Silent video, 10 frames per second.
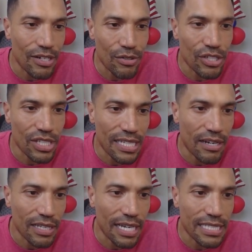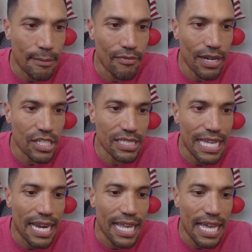New York shut down our clients' operations,
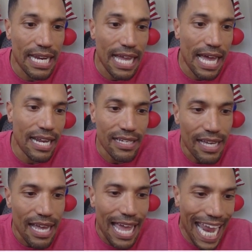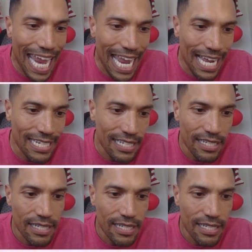yada, yada, yada. And